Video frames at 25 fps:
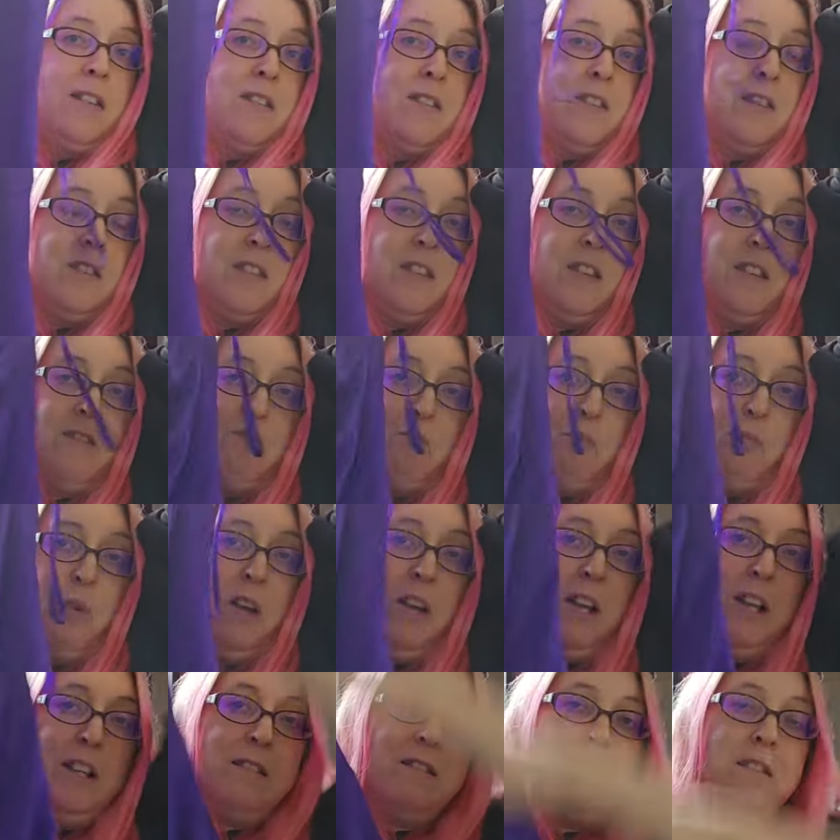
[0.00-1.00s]
that's in, well,
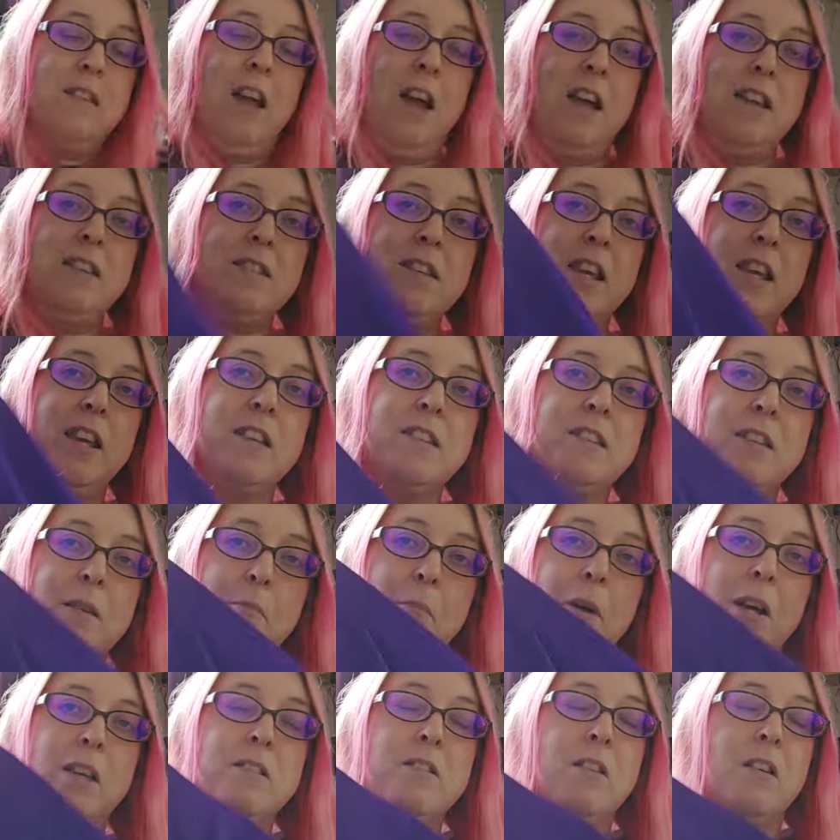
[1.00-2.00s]
I say it's in
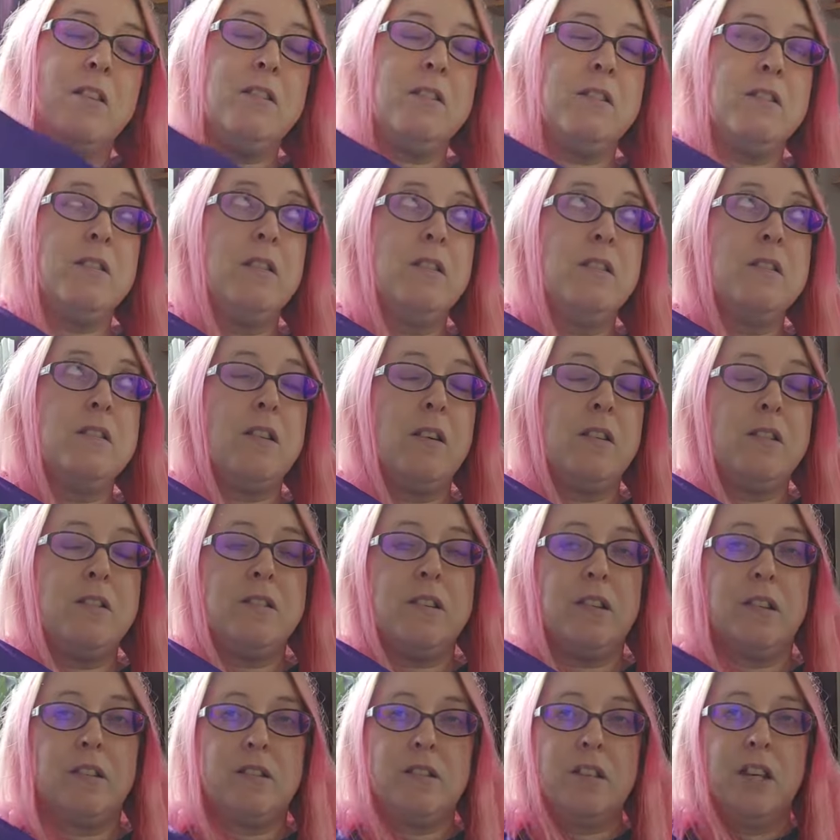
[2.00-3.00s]
my size, it's in size
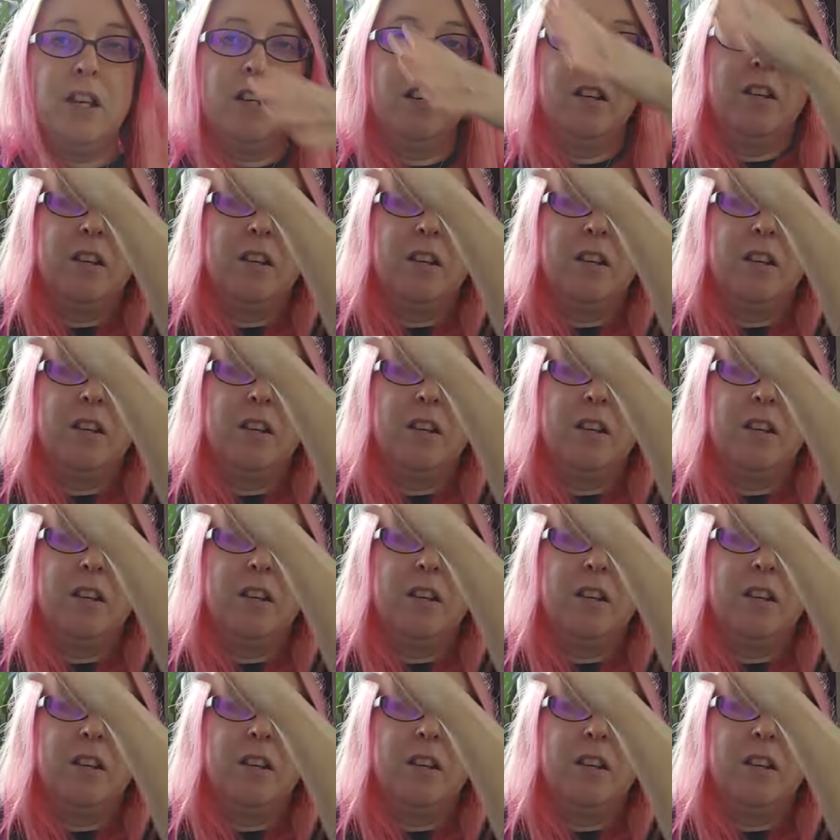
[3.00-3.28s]
16 and